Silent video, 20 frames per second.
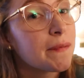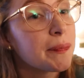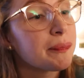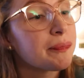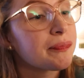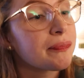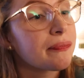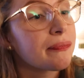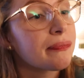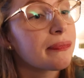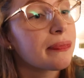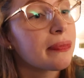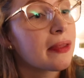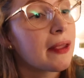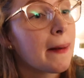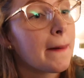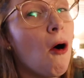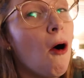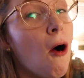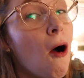pretty good.
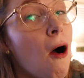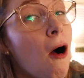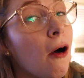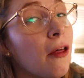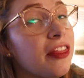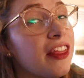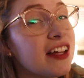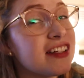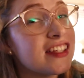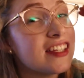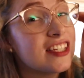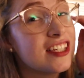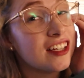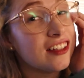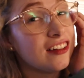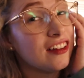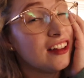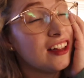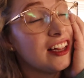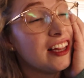Oh, that's Isn't
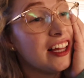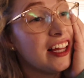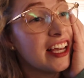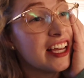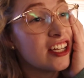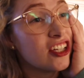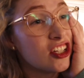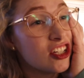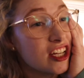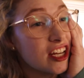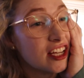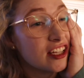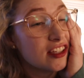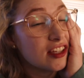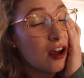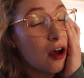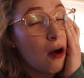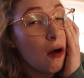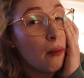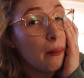
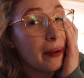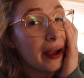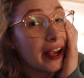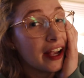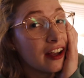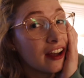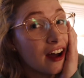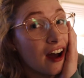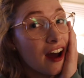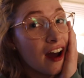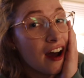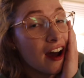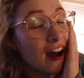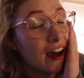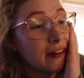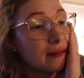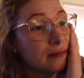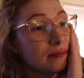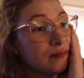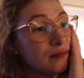delicious! oh my
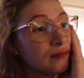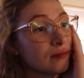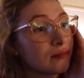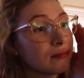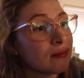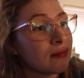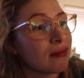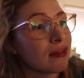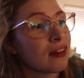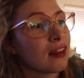god! a little